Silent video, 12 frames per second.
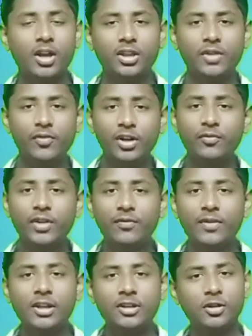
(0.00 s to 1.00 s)
they work very
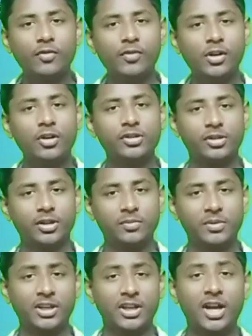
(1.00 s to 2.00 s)
well in slow velocities,
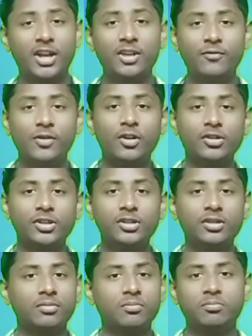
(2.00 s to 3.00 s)
but in high enough
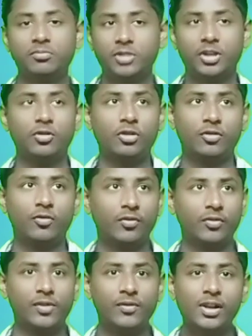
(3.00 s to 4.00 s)
velocities, they do not
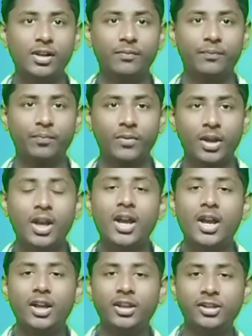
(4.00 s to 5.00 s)
work very well.
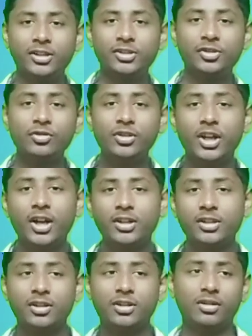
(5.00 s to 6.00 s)
This is true
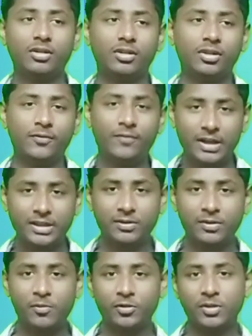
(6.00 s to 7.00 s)
that the
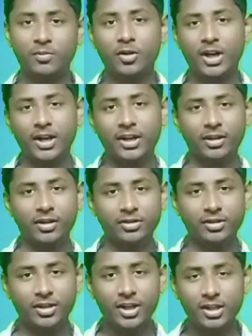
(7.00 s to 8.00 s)
faster the most the more kinetic
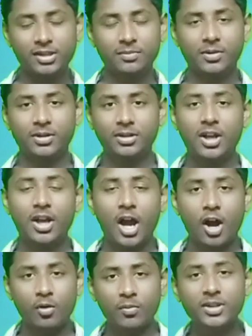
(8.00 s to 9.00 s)
energy it gains, but
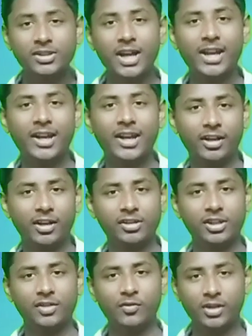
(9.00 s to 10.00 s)
how much kinetic
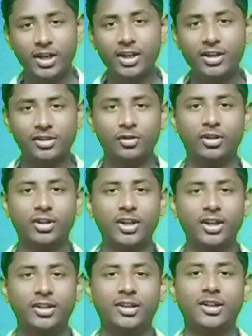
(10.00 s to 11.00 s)
energy it will gain is not
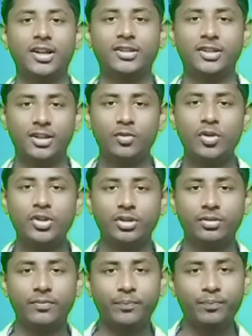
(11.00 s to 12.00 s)
correct in the classical
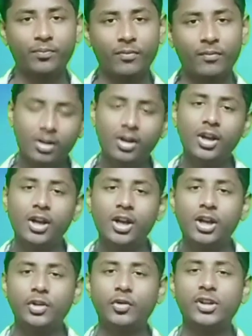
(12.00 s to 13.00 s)
equation.
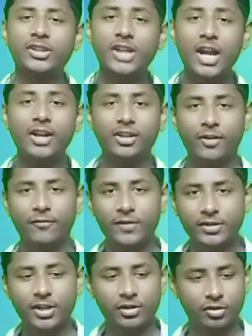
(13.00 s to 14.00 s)
To understand the
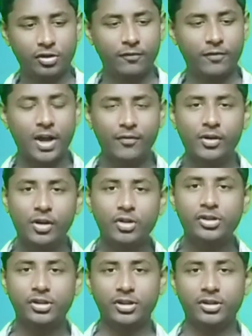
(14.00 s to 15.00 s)
physics of high
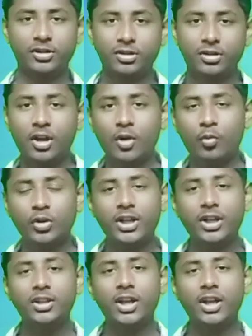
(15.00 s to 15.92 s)
velocities, we take